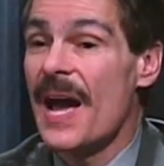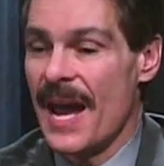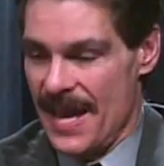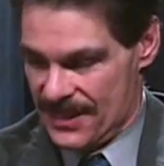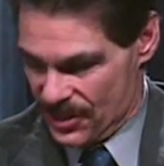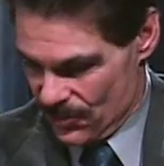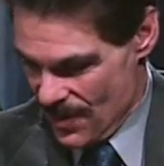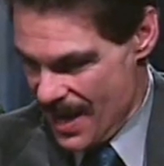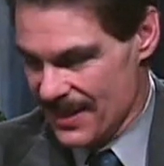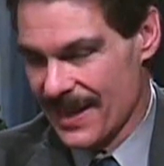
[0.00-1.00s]
That's
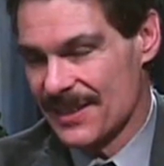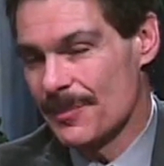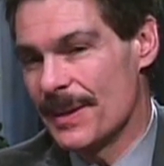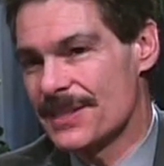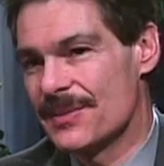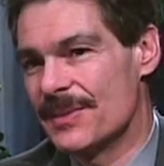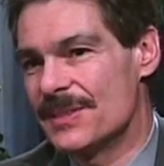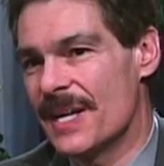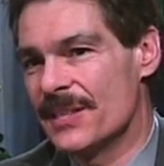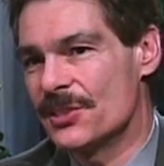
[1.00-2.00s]
right. They got the best of
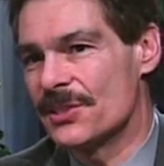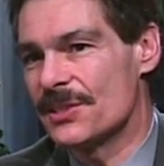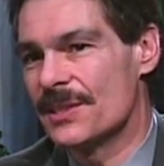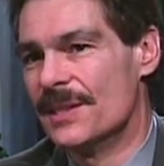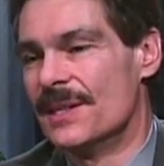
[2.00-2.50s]
intentions.